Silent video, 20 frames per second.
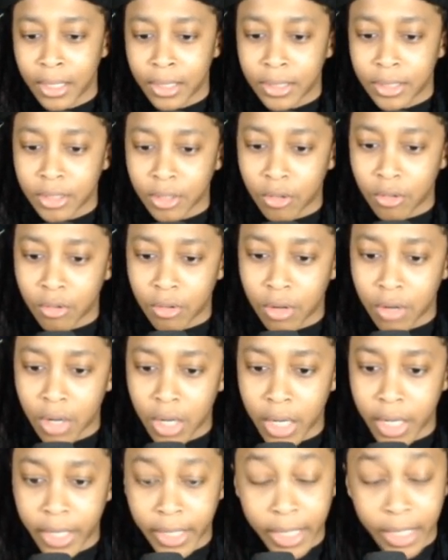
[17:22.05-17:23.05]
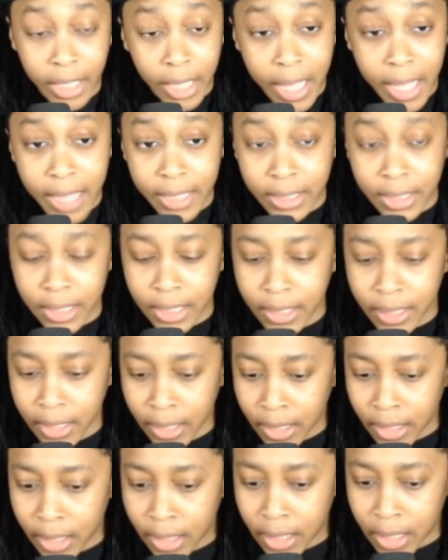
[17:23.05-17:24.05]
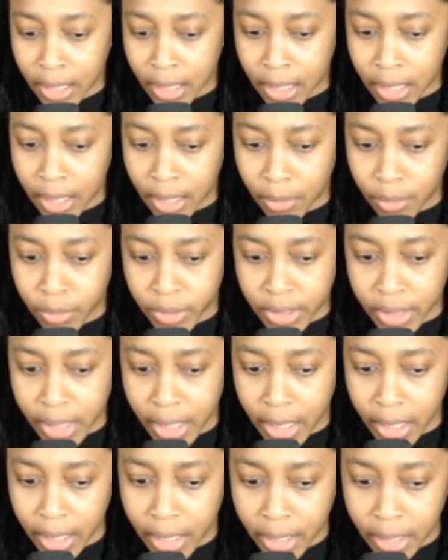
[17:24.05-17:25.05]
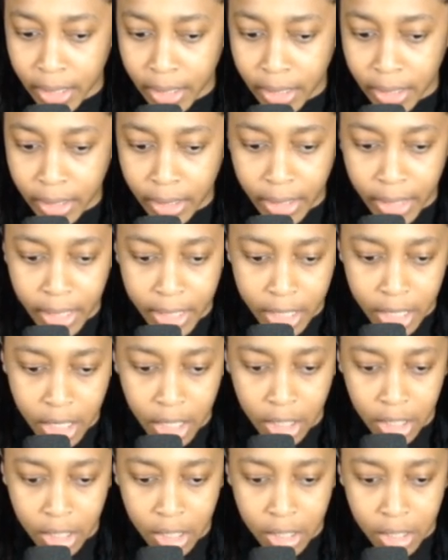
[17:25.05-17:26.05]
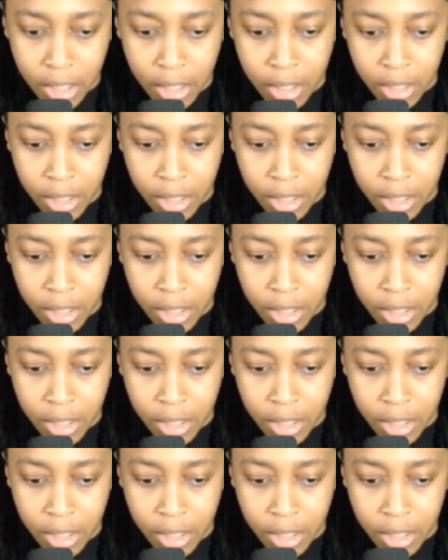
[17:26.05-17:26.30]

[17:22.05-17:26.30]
So and then lastly uh, we said get younger,